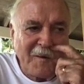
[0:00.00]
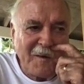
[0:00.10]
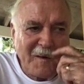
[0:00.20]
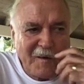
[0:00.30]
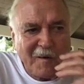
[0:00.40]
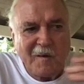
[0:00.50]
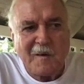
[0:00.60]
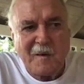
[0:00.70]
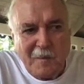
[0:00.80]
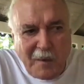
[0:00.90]
And this is
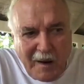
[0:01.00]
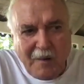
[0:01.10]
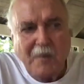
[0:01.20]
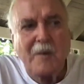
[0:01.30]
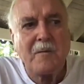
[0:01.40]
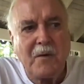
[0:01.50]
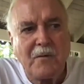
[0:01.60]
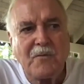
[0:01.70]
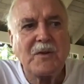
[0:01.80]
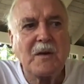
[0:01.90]
at the background of
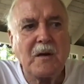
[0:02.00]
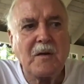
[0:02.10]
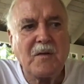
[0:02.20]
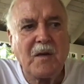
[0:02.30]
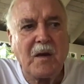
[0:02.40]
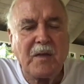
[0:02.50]
everything I say.